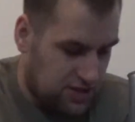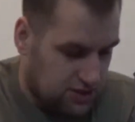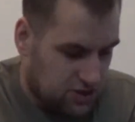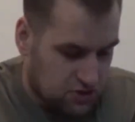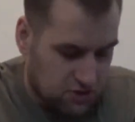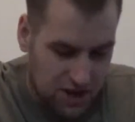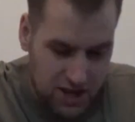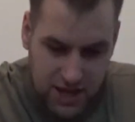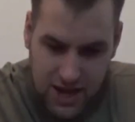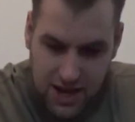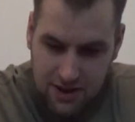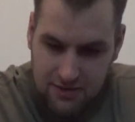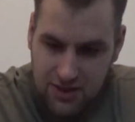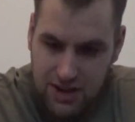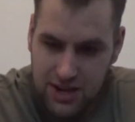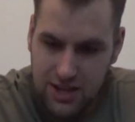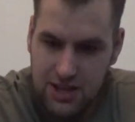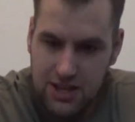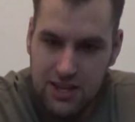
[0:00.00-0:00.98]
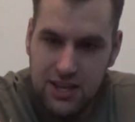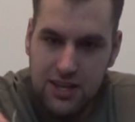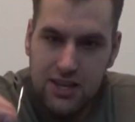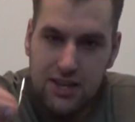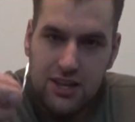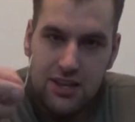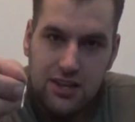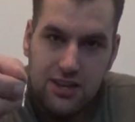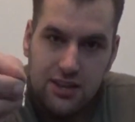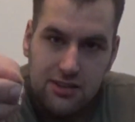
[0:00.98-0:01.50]
drink out of it.
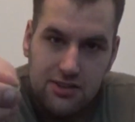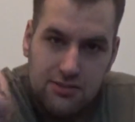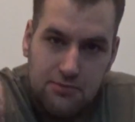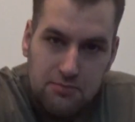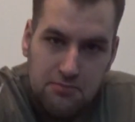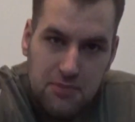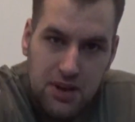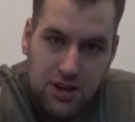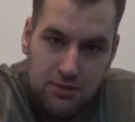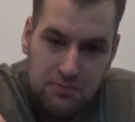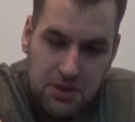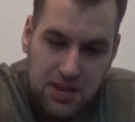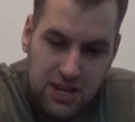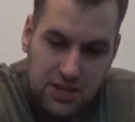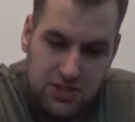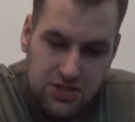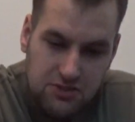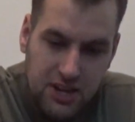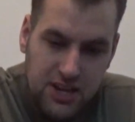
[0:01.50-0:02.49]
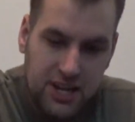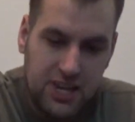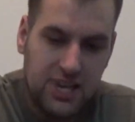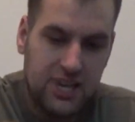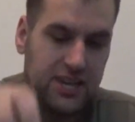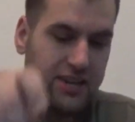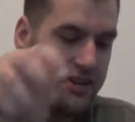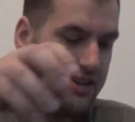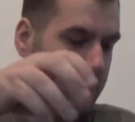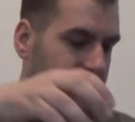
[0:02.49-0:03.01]
There's a metal piece right
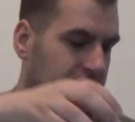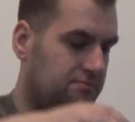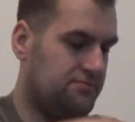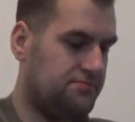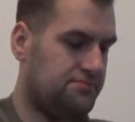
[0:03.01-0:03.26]
here.